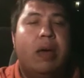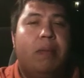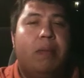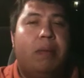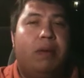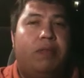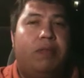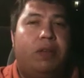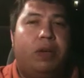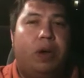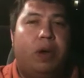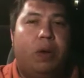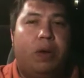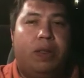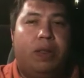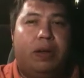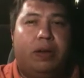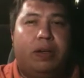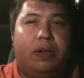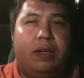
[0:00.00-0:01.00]
But if you go
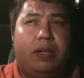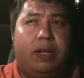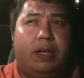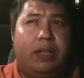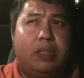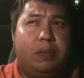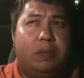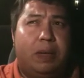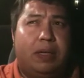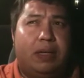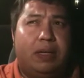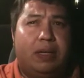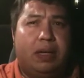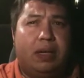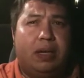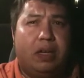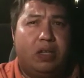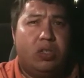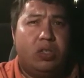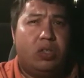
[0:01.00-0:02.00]
in there expecting a
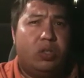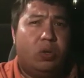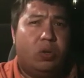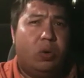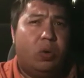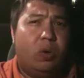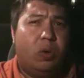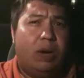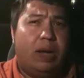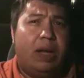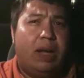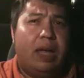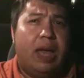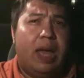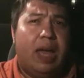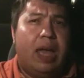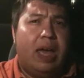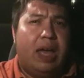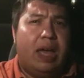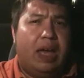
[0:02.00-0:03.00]
good story,
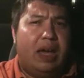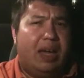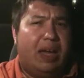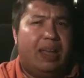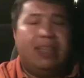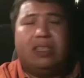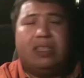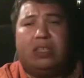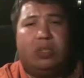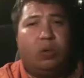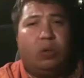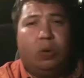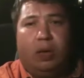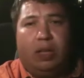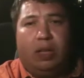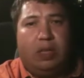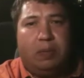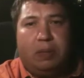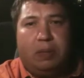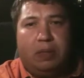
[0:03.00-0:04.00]
it's a story
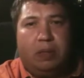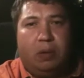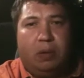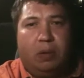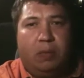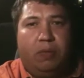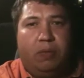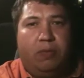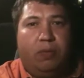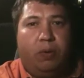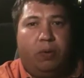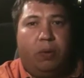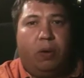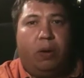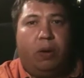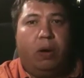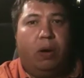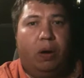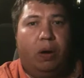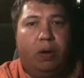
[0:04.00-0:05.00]
that's been told
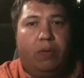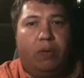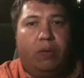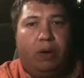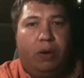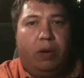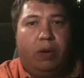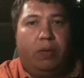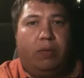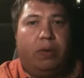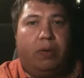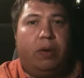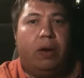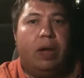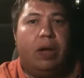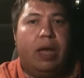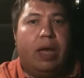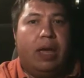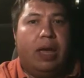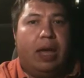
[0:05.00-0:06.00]
before, over and over,
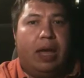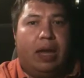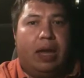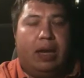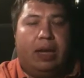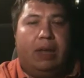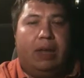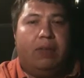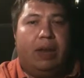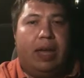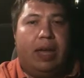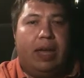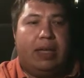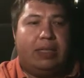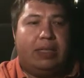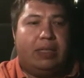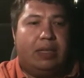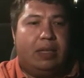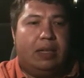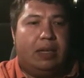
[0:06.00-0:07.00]
and it even
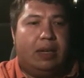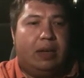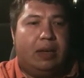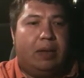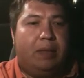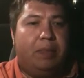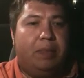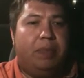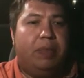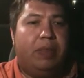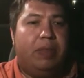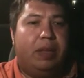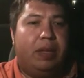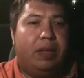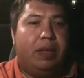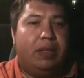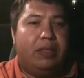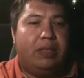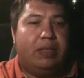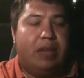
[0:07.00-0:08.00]
has
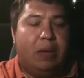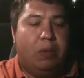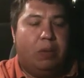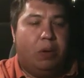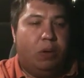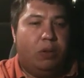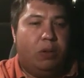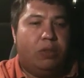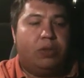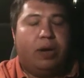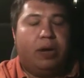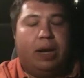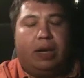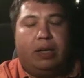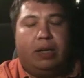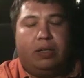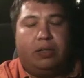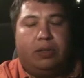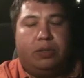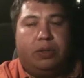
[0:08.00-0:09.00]
the same old tried
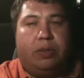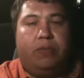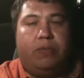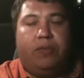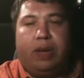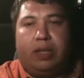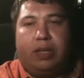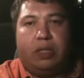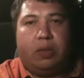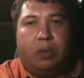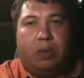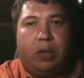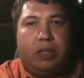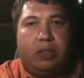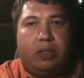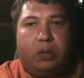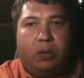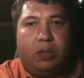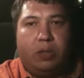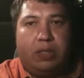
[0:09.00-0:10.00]
and true fetch
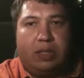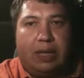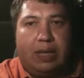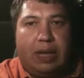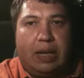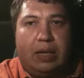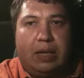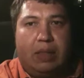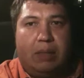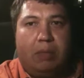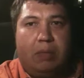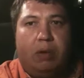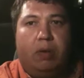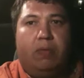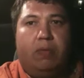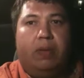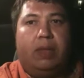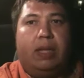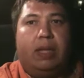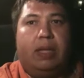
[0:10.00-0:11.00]
quest towards the end of the
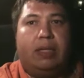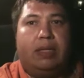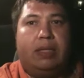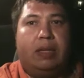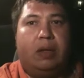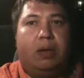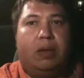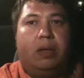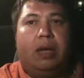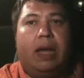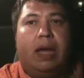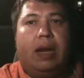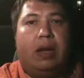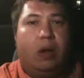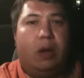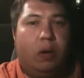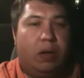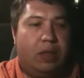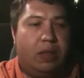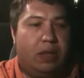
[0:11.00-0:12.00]
movie. That's you got to
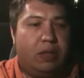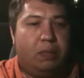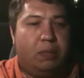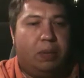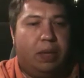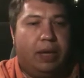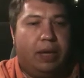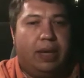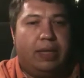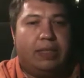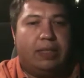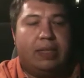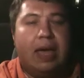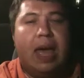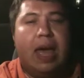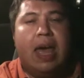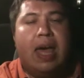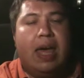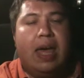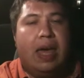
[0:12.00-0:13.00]
go to this place,
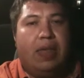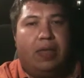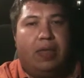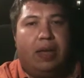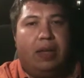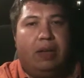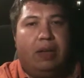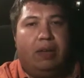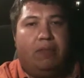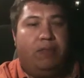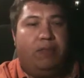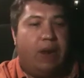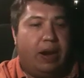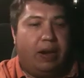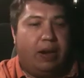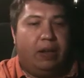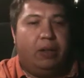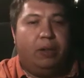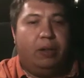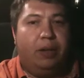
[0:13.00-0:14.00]
and then you find
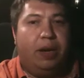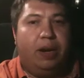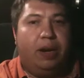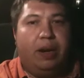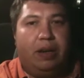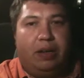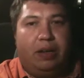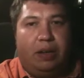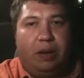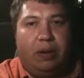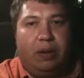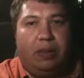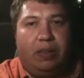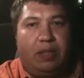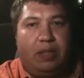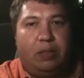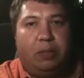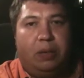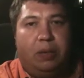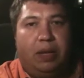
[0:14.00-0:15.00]
a clue here, and you go to
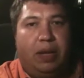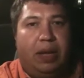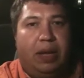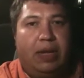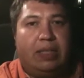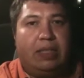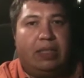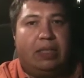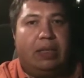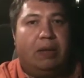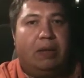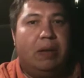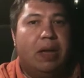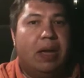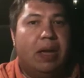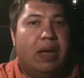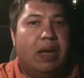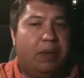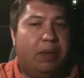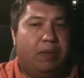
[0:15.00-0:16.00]
this place, and you
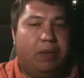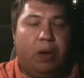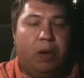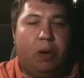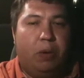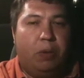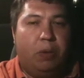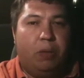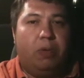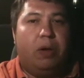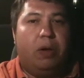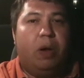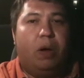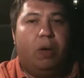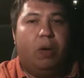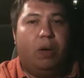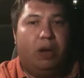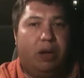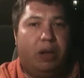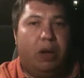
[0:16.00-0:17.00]

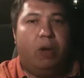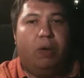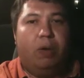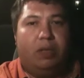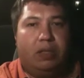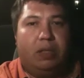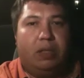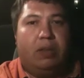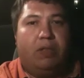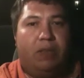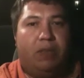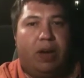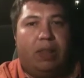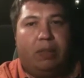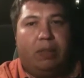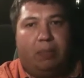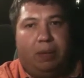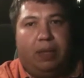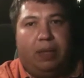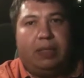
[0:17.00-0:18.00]
go until you find
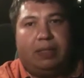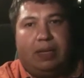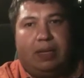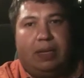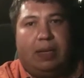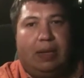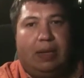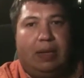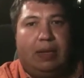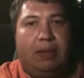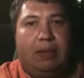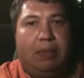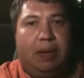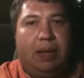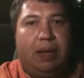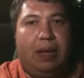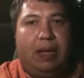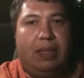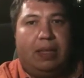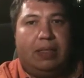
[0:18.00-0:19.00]
the place that you need to
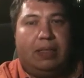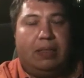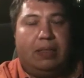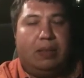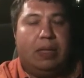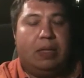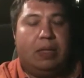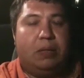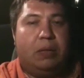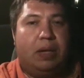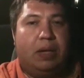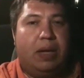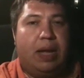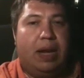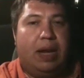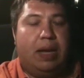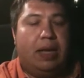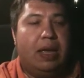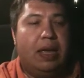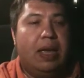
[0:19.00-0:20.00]
be. And so that's what it
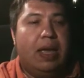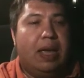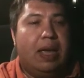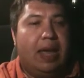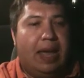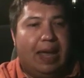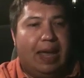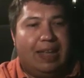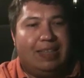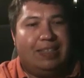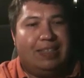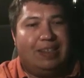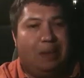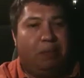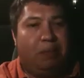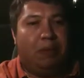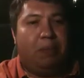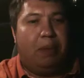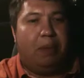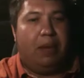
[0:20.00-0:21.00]
kind of ends
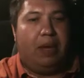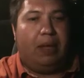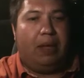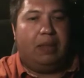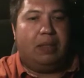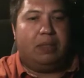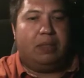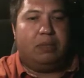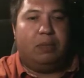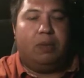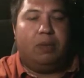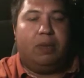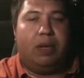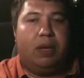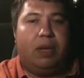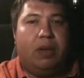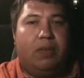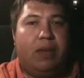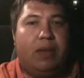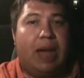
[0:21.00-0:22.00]
up to be. This movie
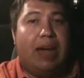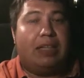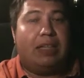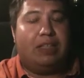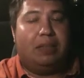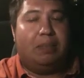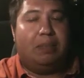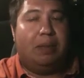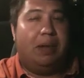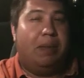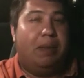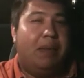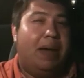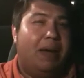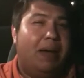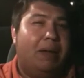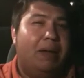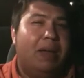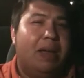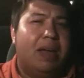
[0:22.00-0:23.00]
could have actually been
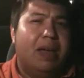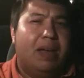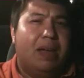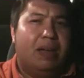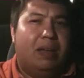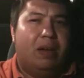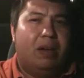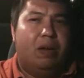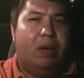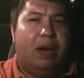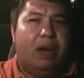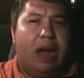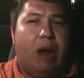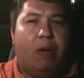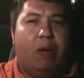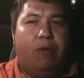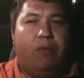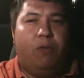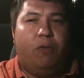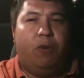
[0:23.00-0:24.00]
about an
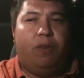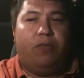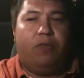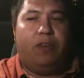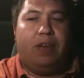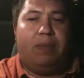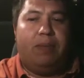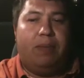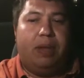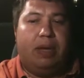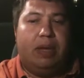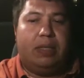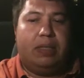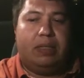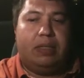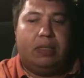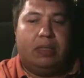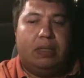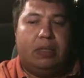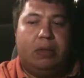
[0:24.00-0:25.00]
hour and 45 minutes
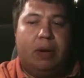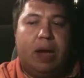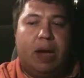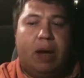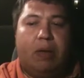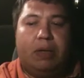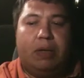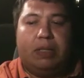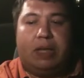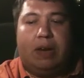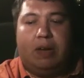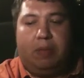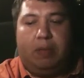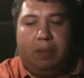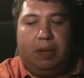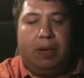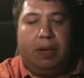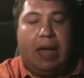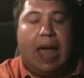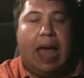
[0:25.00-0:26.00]
to 2 hours, and I would have been